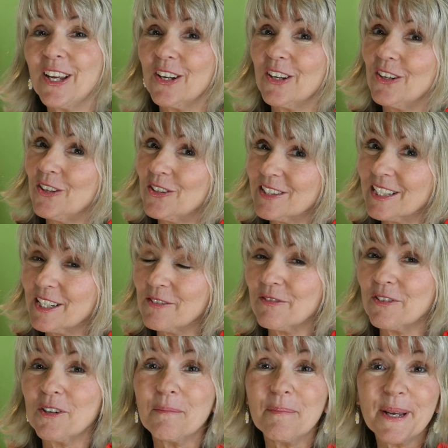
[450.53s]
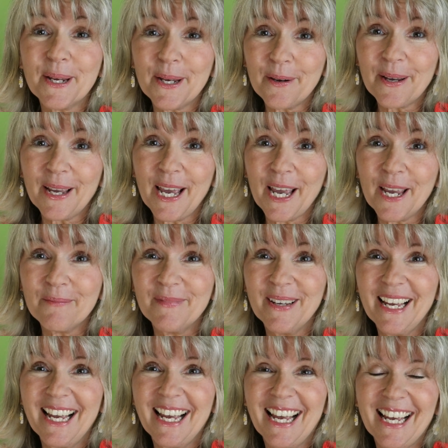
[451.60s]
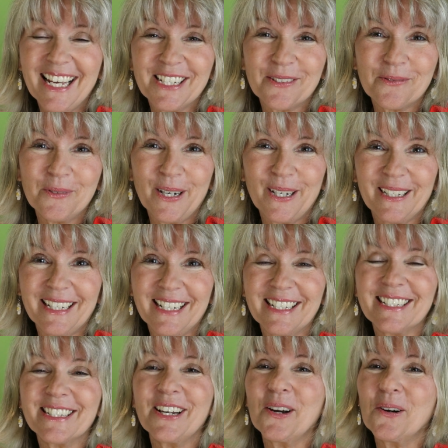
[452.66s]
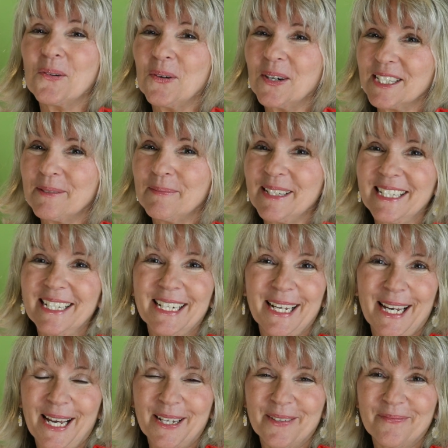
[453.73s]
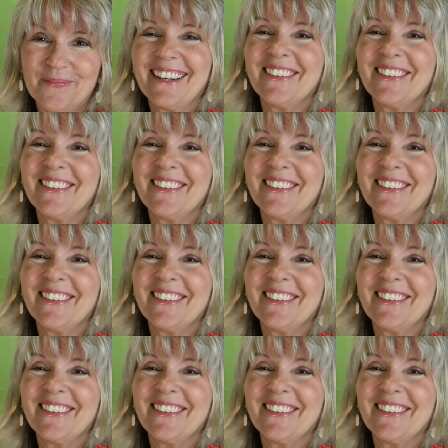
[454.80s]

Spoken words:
using it for a bingo game, as well as a What's Missing game.